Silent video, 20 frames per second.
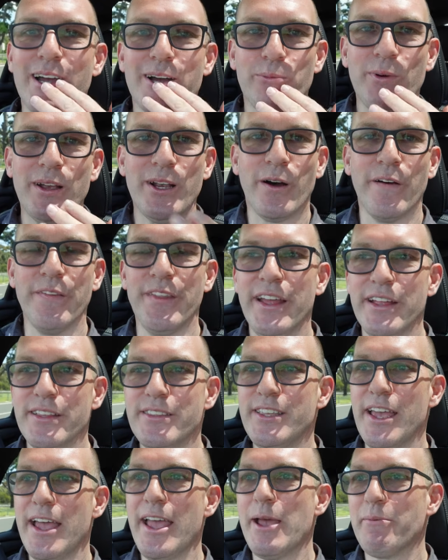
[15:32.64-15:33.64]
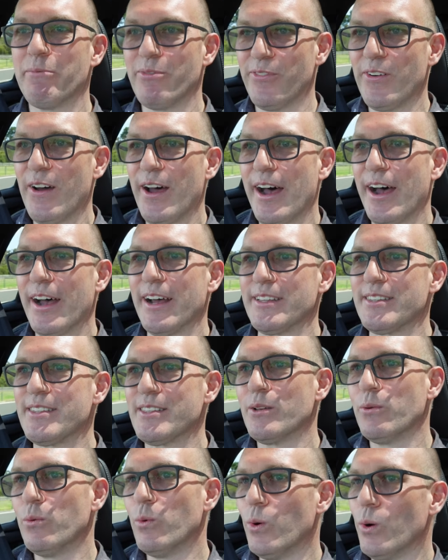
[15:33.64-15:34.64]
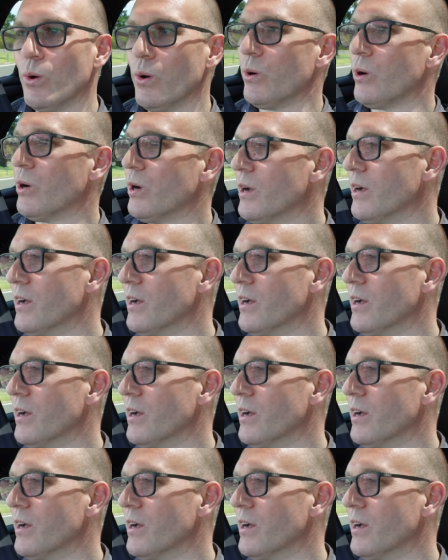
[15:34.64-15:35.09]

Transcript: we got there damn fast. Woo.